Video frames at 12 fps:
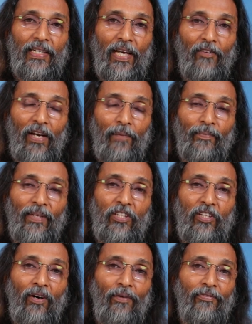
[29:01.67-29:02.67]

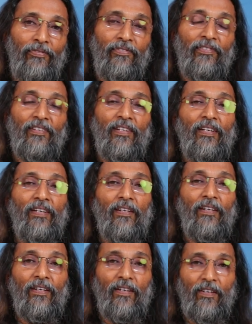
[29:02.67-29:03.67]
development of
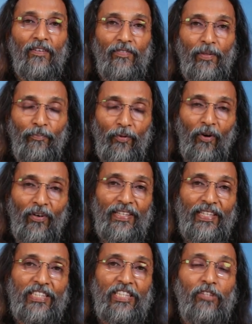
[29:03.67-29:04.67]
the
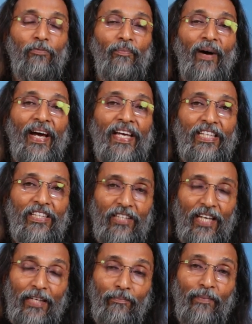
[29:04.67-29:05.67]
progressive
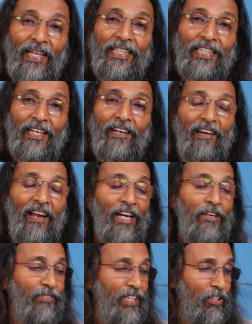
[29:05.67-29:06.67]
mind and mental
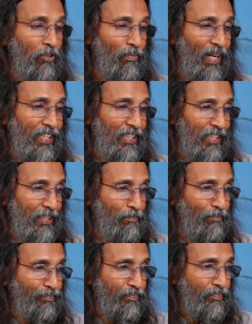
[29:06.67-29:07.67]
life in humanity.
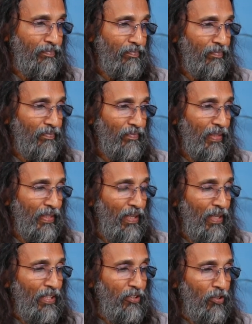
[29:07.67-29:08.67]

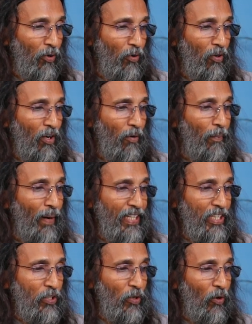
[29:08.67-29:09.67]
So by
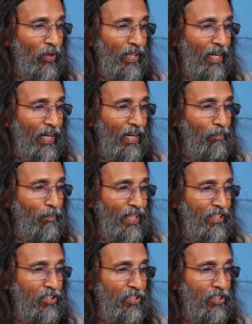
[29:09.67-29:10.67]
yoga
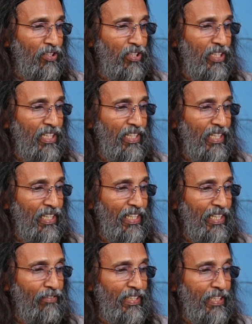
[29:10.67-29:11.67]
must she
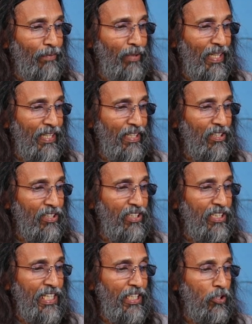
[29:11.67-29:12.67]
inevitably
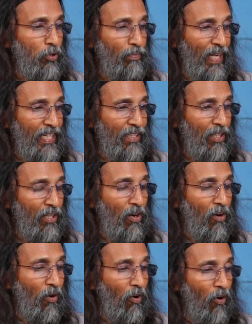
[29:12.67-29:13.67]
seek to make
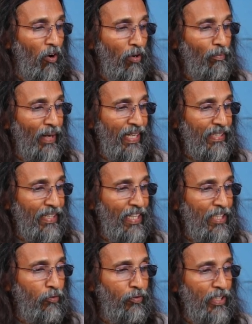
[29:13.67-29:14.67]
all
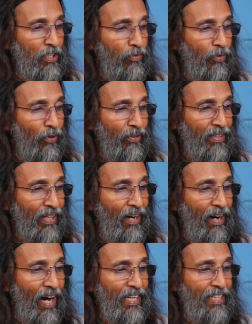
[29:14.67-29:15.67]
mankind fit for the
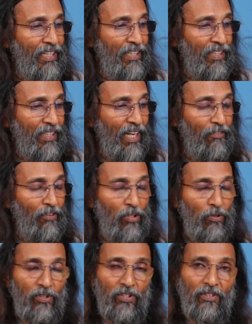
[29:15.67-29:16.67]
higher
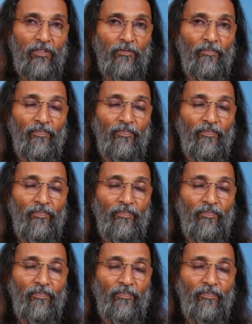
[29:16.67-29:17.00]
evolution.